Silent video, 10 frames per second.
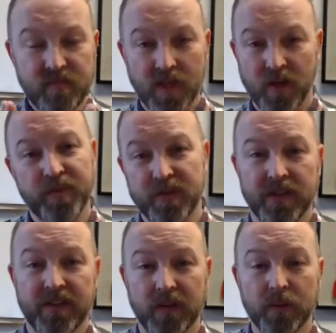I hope you
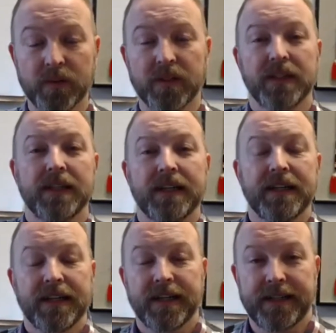did too.
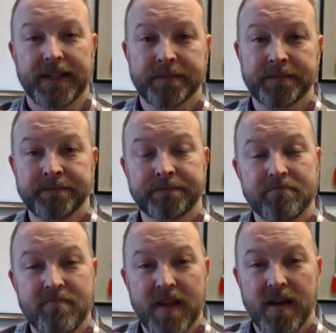Um,
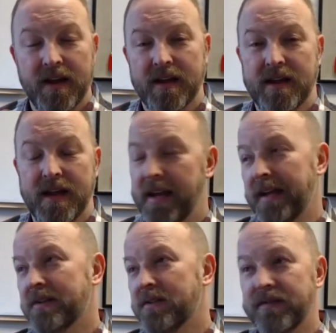uh, and
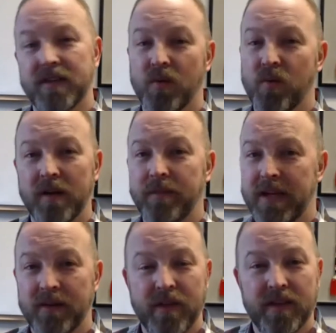I don't even know where to
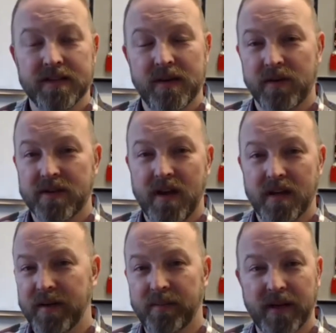begin with things I want to talk about.